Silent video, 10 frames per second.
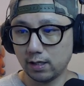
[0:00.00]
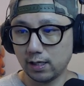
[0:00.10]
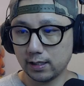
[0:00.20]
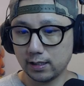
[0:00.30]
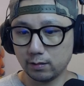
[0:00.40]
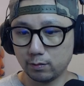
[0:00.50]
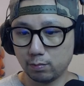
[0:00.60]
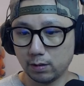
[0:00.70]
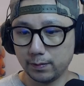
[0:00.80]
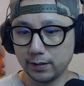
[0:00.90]
I can
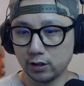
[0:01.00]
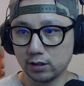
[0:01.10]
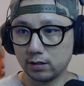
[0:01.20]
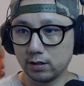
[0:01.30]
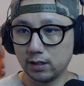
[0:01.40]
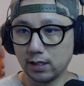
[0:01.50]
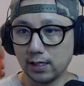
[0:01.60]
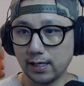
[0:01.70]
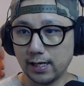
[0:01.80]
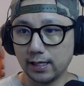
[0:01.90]
probably just here
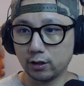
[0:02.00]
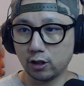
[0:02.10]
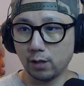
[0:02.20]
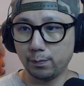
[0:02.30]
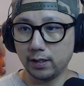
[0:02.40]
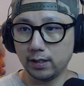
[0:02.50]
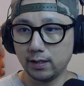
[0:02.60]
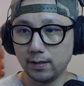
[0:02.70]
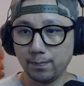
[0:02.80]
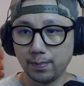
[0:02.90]
and copy,
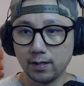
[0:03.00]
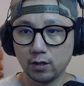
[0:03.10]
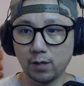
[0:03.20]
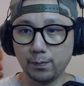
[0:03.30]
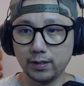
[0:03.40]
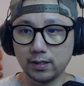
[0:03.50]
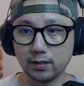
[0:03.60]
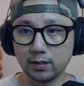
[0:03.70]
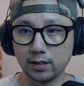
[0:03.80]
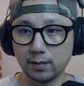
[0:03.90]
copy the,
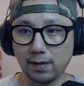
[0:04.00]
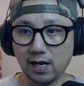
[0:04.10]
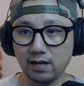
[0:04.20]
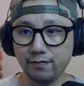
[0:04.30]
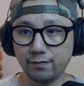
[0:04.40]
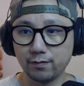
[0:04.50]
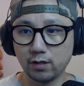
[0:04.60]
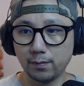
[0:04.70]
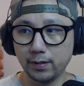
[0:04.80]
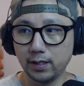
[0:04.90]
the path,
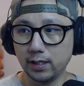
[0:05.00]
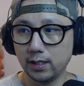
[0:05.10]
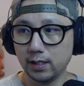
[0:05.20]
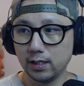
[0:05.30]
copy,